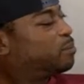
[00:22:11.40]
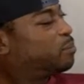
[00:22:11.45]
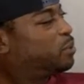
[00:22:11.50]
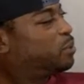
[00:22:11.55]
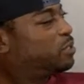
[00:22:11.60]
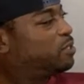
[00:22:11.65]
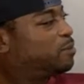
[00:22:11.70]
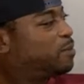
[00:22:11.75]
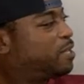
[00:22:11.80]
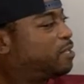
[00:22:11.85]

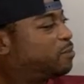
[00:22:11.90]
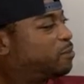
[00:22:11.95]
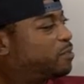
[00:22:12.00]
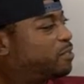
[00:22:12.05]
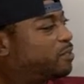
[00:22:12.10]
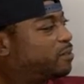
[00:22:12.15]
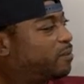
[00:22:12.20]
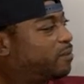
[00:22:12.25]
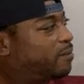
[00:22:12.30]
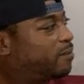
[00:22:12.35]
peace, black
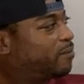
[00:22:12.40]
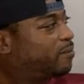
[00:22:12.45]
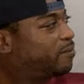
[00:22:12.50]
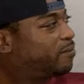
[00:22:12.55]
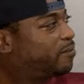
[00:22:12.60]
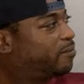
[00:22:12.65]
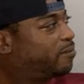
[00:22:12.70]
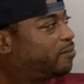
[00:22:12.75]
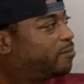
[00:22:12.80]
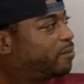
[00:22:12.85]
man.
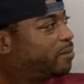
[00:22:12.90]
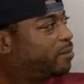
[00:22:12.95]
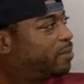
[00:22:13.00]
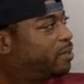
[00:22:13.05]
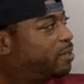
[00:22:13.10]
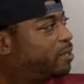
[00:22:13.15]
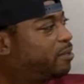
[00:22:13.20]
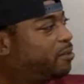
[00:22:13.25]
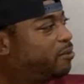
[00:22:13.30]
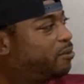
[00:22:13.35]

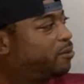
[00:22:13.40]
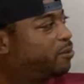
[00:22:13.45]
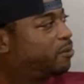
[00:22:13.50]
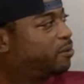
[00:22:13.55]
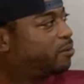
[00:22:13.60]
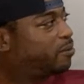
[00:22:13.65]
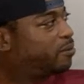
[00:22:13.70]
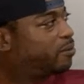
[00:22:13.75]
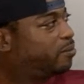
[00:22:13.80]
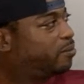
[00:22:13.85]
How you know?